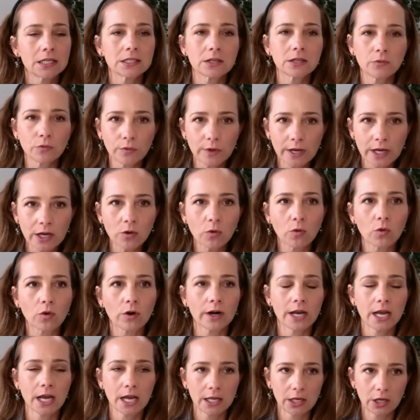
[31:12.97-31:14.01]
to
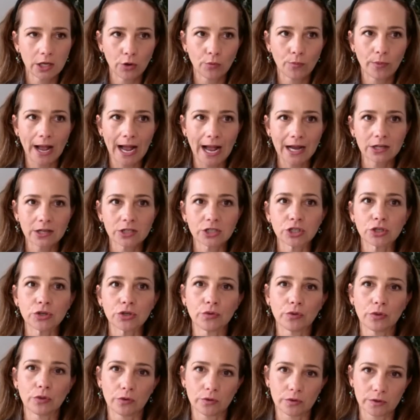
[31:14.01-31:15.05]
reorient you back
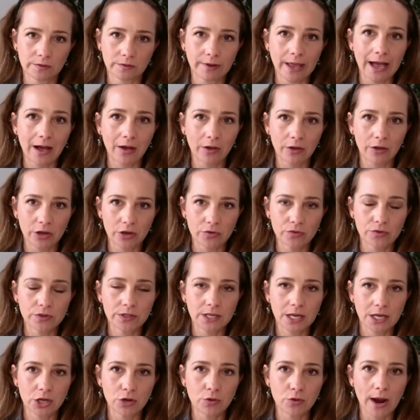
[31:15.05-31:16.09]
to those values
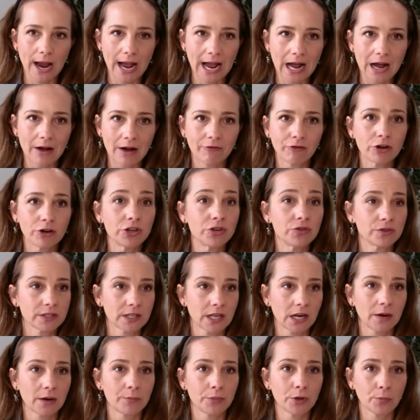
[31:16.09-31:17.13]
that you have when you
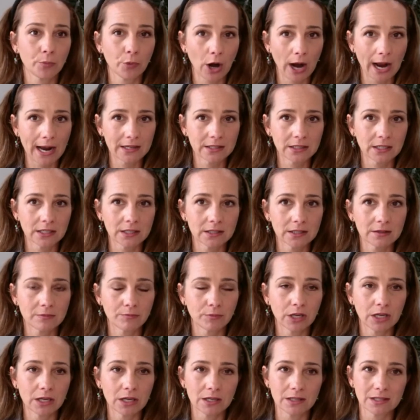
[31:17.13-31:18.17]
set up your practice,
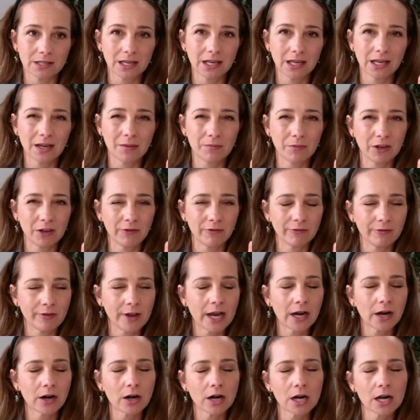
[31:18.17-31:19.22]
because it can be
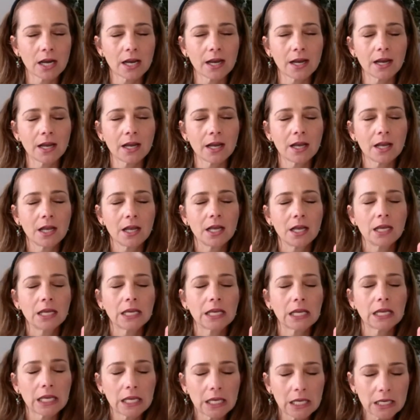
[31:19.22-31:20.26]
very
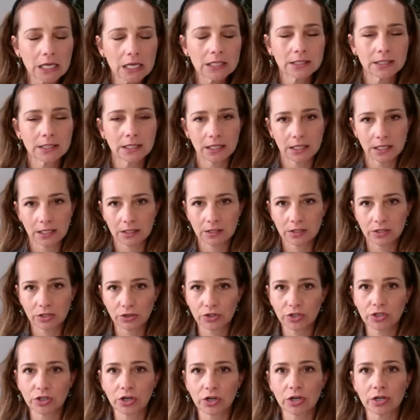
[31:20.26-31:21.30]
easy to
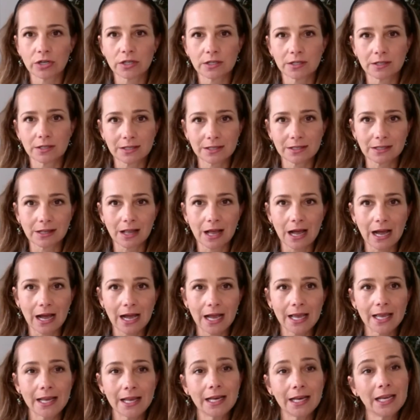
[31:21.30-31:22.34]
start to
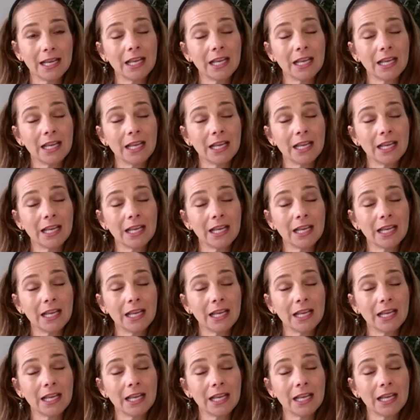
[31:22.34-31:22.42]
slide